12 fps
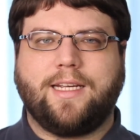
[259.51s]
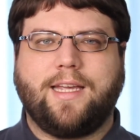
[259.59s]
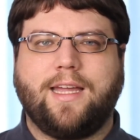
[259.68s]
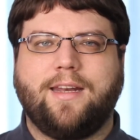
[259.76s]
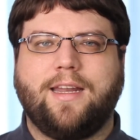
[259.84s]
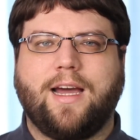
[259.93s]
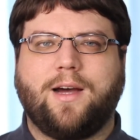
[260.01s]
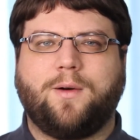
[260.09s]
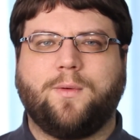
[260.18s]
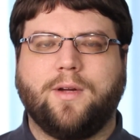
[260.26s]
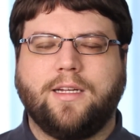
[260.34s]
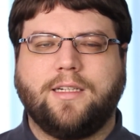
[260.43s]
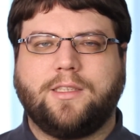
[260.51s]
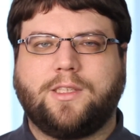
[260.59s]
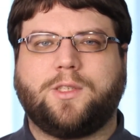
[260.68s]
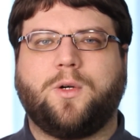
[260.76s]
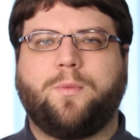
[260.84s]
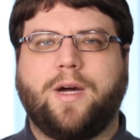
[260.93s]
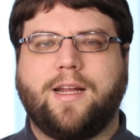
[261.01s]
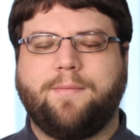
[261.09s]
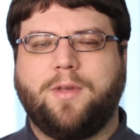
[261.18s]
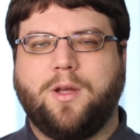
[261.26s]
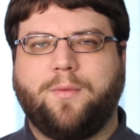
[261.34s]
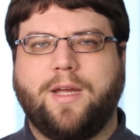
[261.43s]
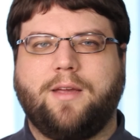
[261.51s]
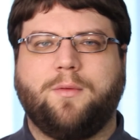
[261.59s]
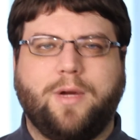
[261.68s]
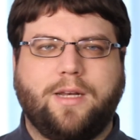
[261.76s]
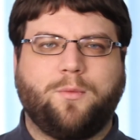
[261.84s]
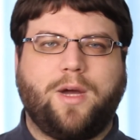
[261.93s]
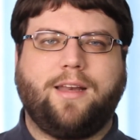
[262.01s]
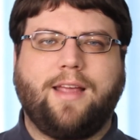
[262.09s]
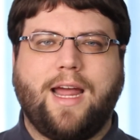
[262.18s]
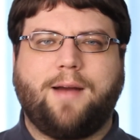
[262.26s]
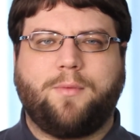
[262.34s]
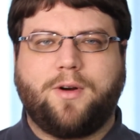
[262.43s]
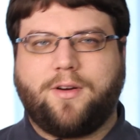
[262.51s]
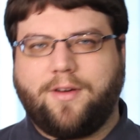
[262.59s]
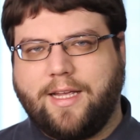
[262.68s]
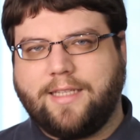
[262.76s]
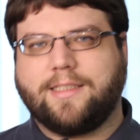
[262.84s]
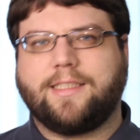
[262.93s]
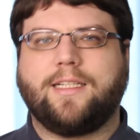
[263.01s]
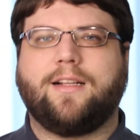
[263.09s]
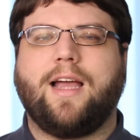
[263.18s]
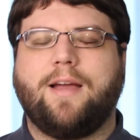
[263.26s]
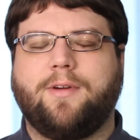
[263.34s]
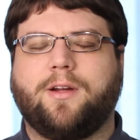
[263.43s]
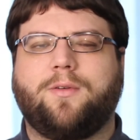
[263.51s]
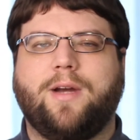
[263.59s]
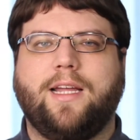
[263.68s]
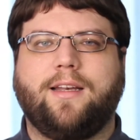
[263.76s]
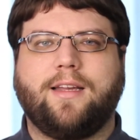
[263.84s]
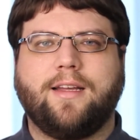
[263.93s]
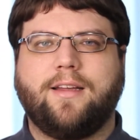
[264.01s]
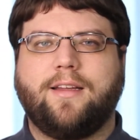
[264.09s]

I can now show what I'm doing with one camera and still have a great